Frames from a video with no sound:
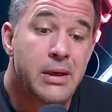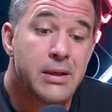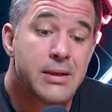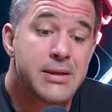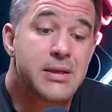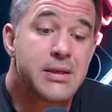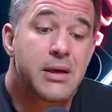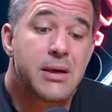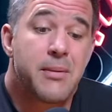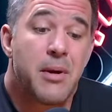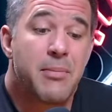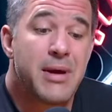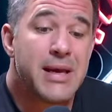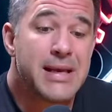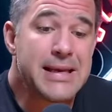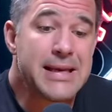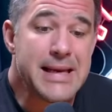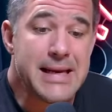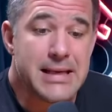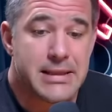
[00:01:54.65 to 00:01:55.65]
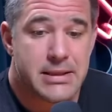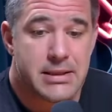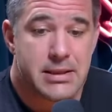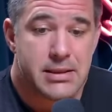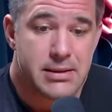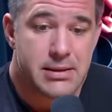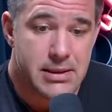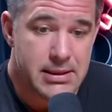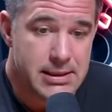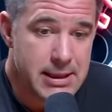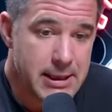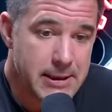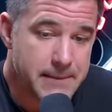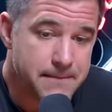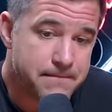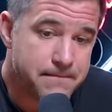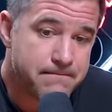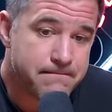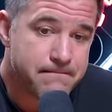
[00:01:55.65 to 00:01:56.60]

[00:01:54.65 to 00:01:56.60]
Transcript: Let's talk about my guest today.